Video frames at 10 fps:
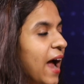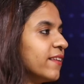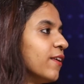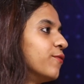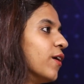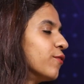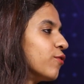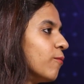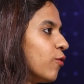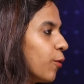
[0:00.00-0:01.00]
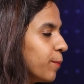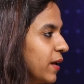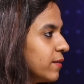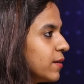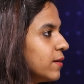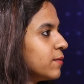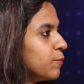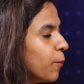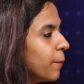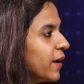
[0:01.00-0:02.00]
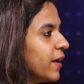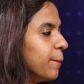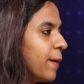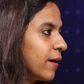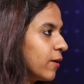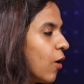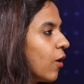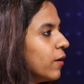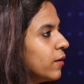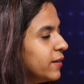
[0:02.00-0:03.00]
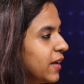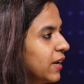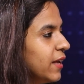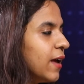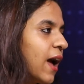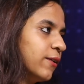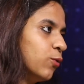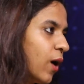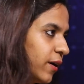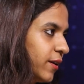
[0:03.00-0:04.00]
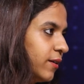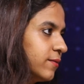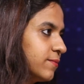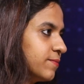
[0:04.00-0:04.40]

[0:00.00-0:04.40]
and they work from 4 places: Mumbai, Bangalore, Delhi and Guwahati.